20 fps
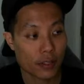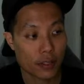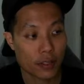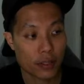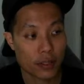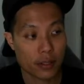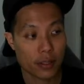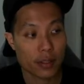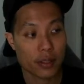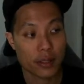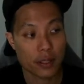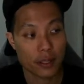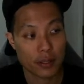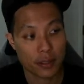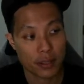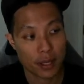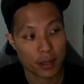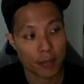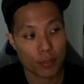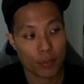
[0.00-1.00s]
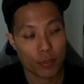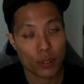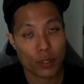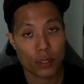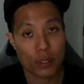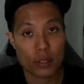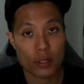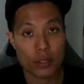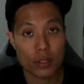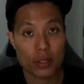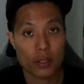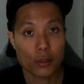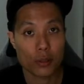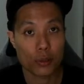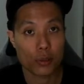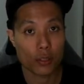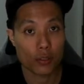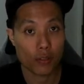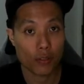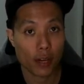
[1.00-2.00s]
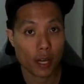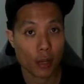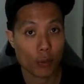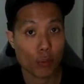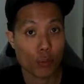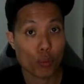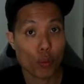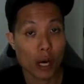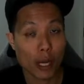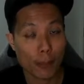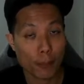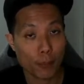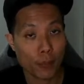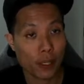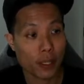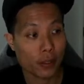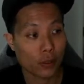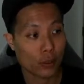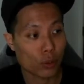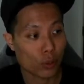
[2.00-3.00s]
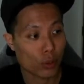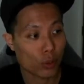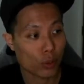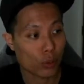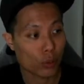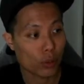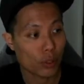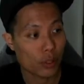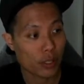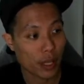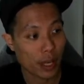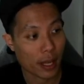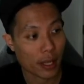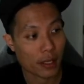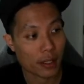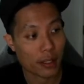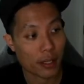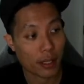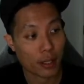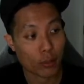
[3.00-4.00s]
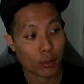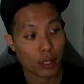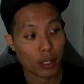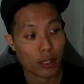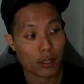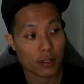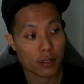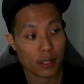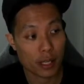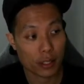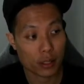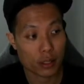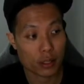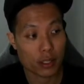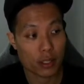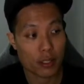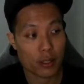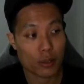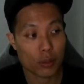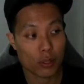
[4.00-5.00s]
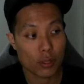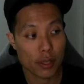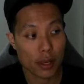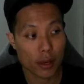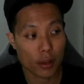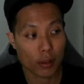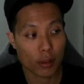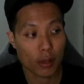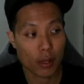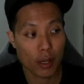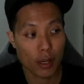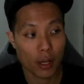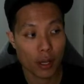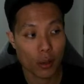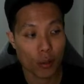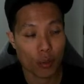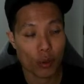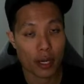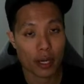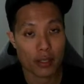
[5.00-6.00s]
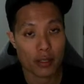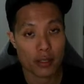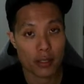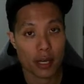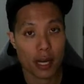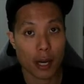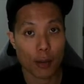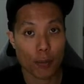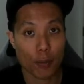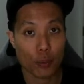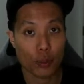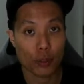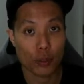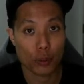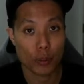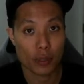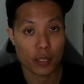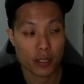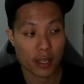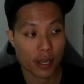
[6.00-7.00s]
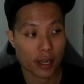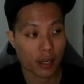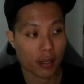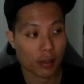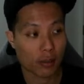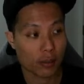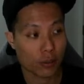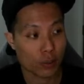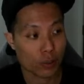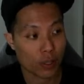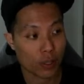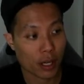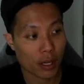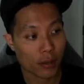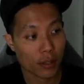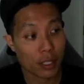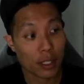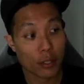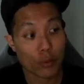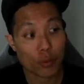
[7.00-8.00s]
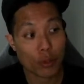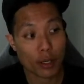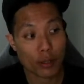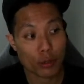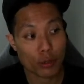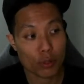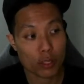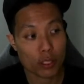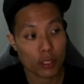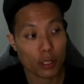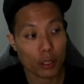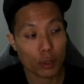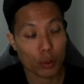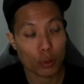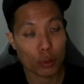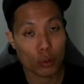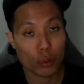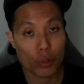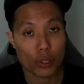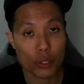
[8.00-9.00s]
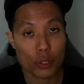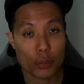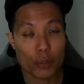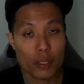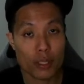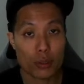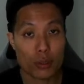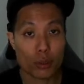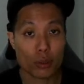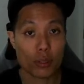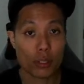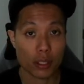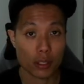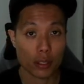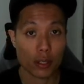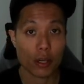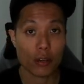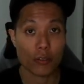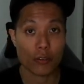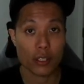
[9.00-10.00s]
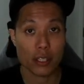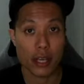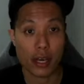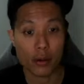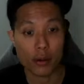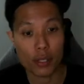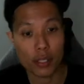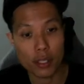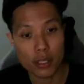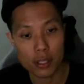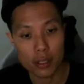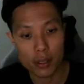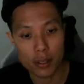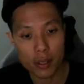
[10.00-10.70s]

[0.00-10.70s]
is the same, which is to define what pin to use, and the other one is actually to tell what is the output to be sent out. So currently we are using low, which means to turn off the LED.